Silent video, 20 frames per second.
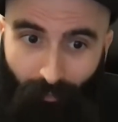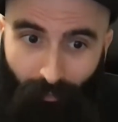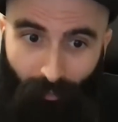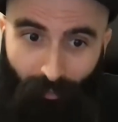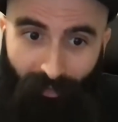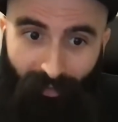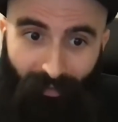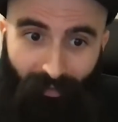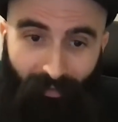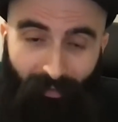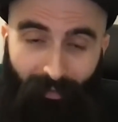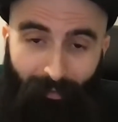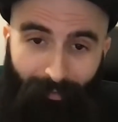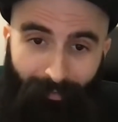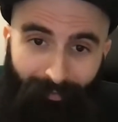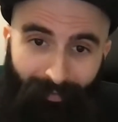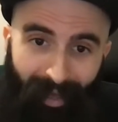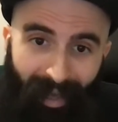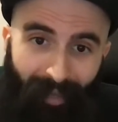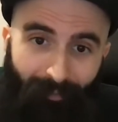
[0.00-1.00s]
So this is the
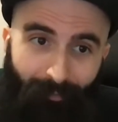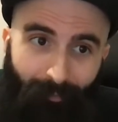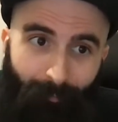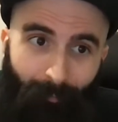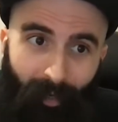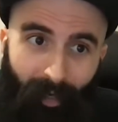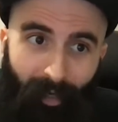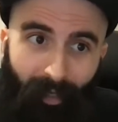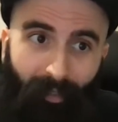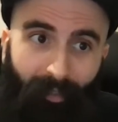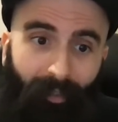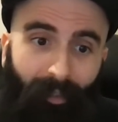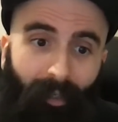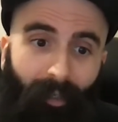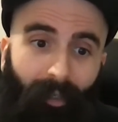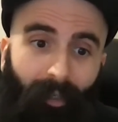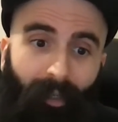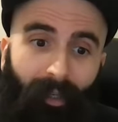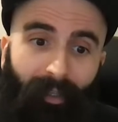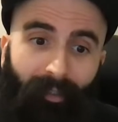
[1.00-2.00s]
5 minor